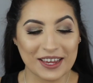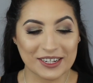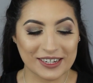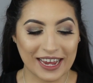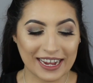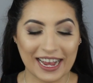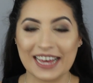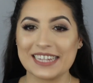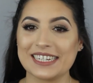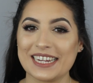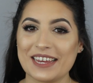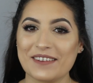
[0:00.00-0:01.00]
So yeah
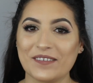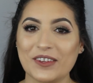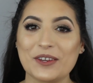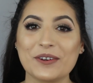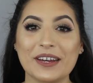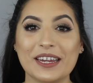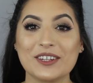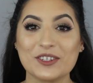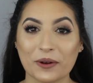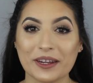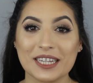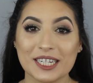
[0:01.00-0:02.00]
guys, if you
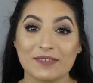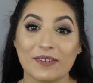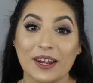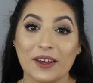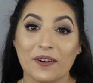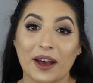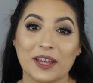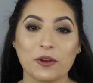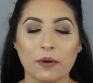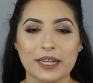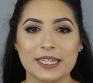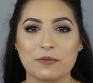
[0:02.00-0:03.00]
enjoyed this video and you
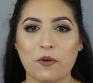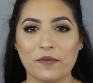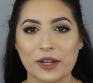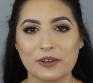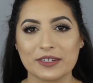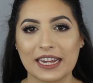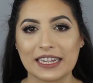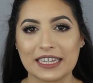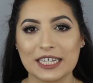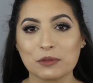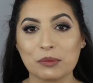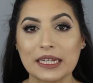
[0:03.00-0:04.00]
want to see more videos like
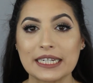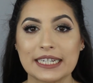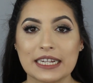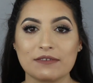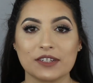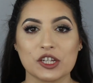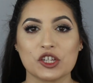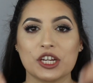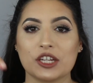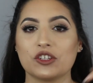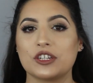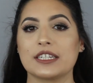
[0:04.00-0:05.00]
this, please leave
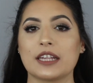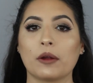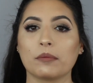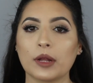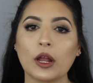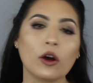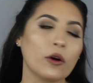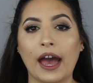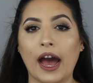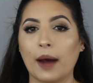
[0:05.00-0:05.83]
suggestions down below.